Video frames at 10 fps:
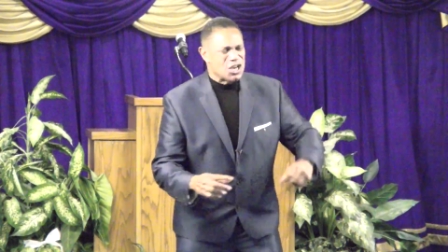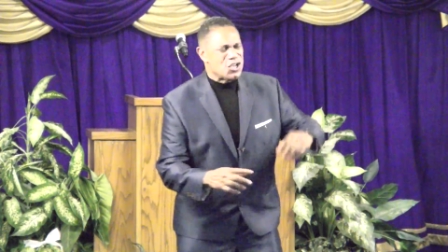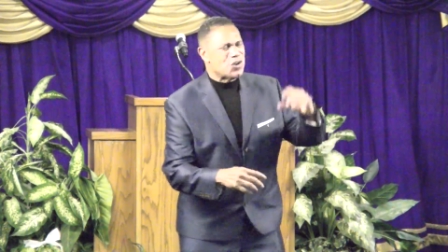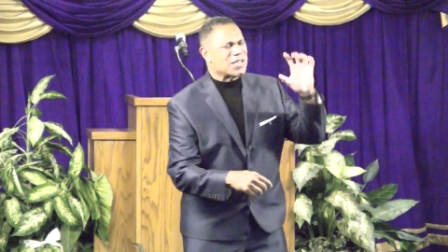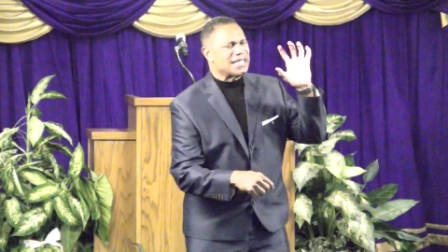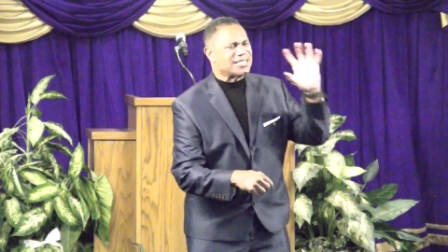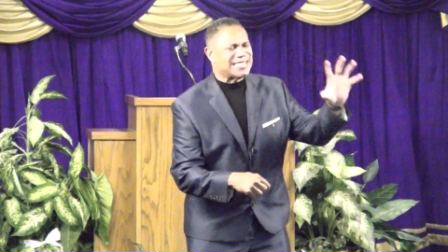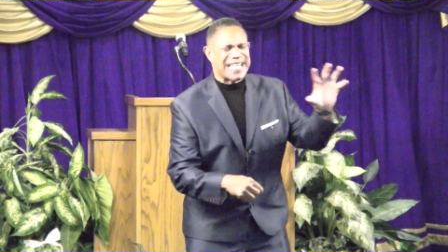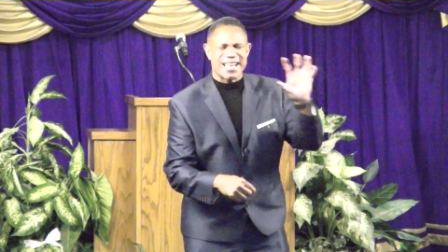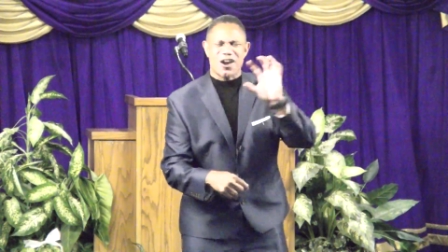You can
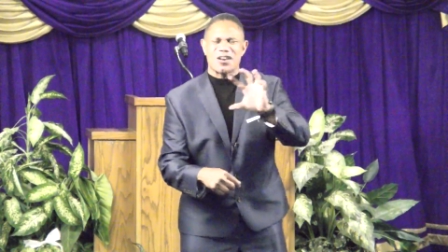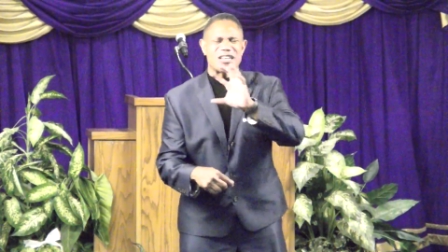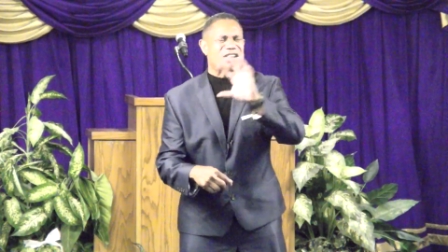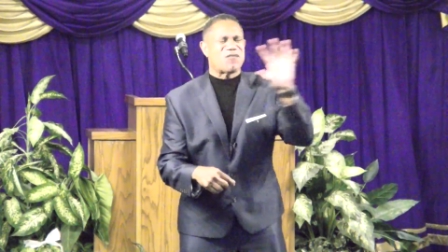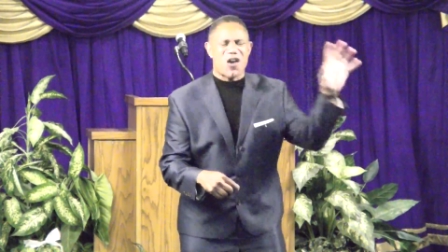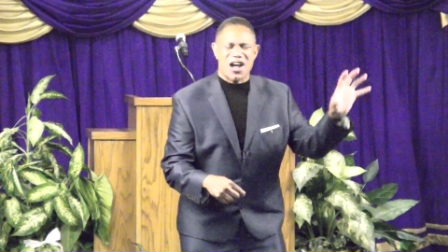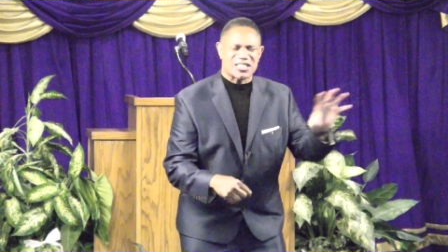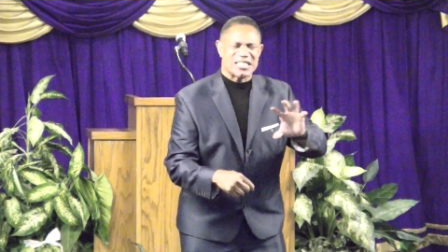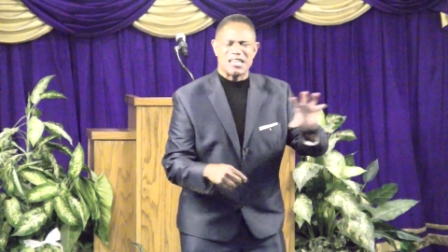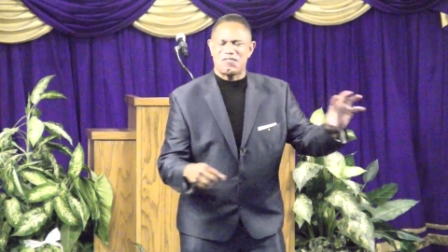seek earthly
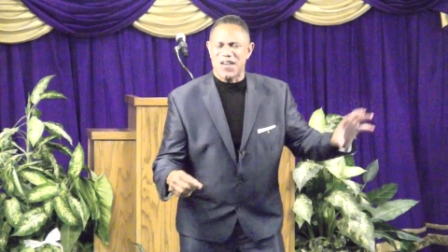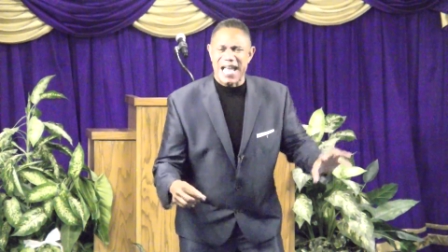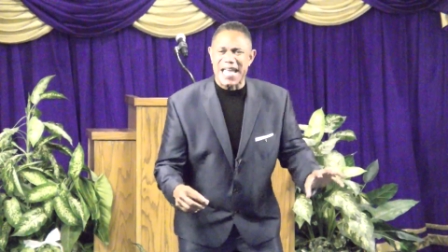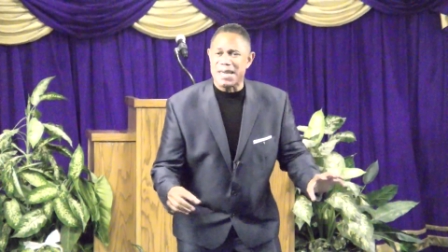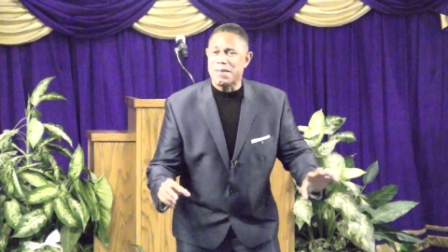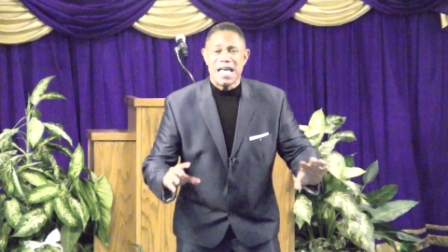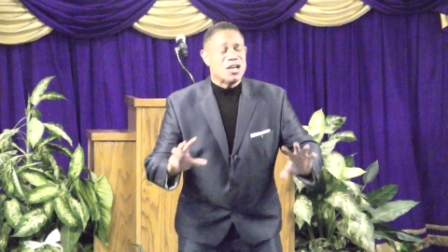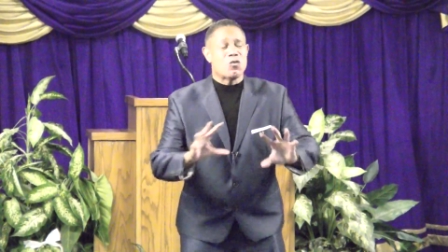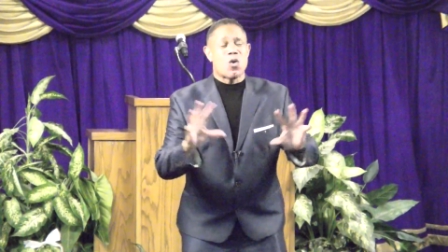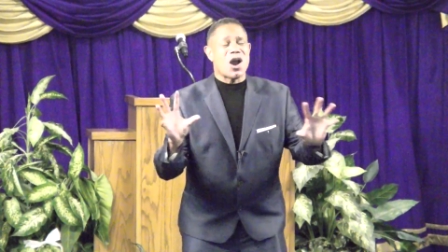fortune and fame.
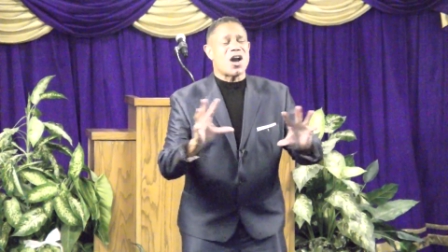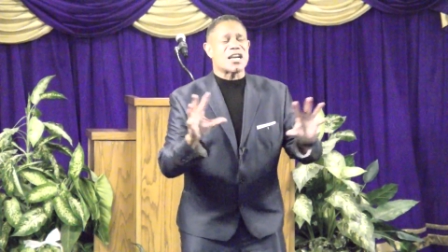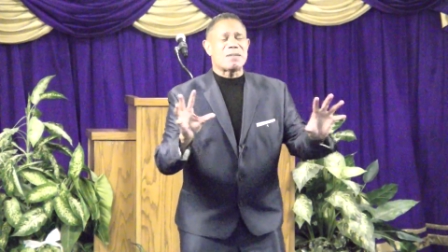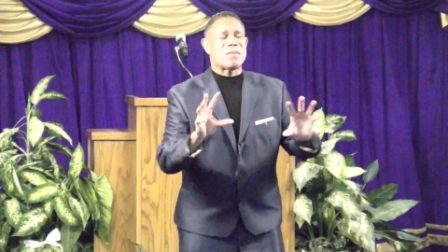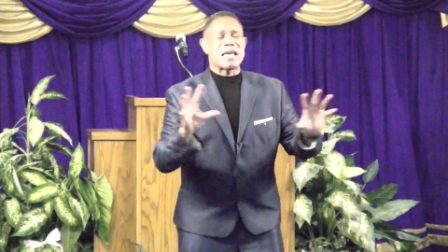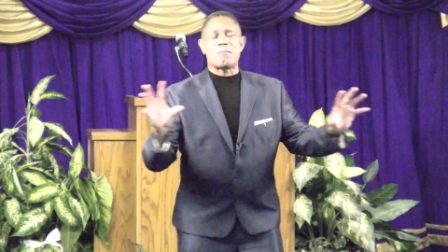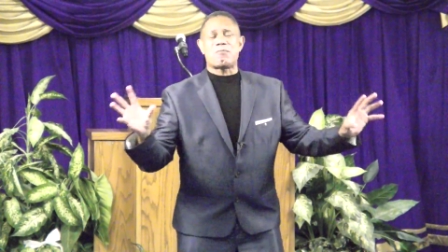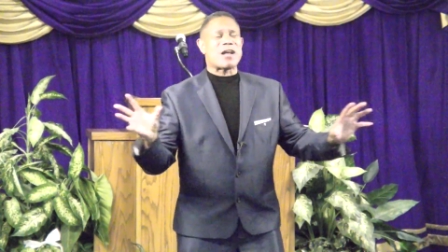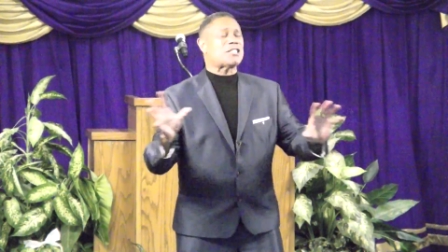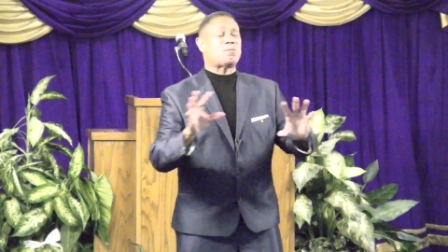The world can be
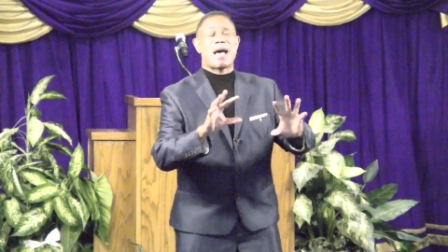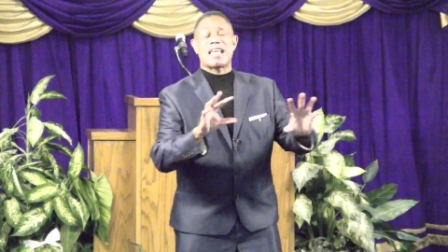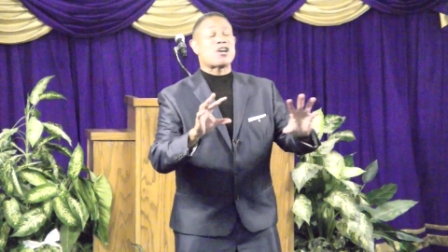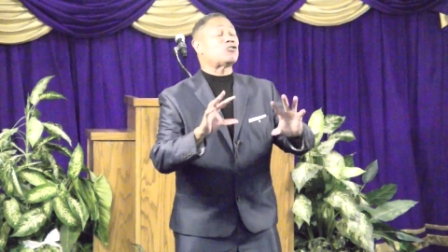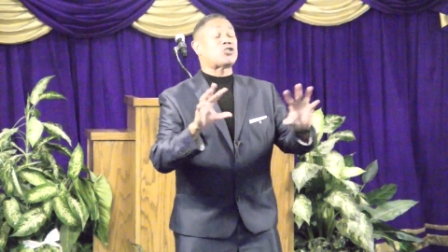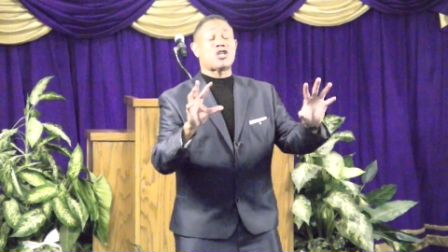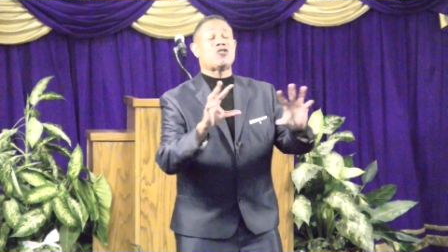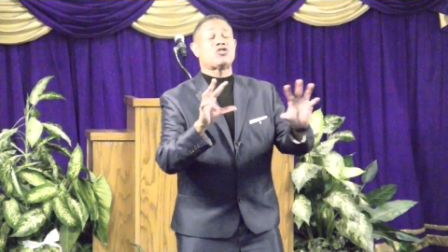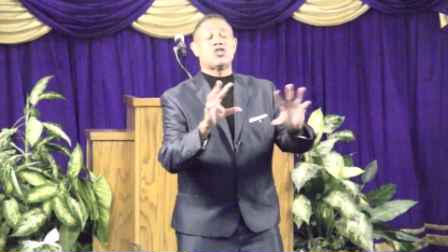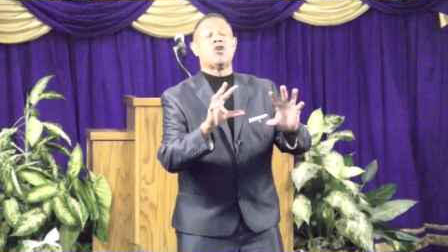impressed by your
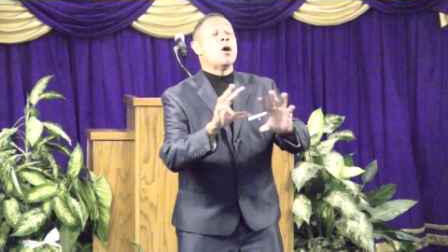social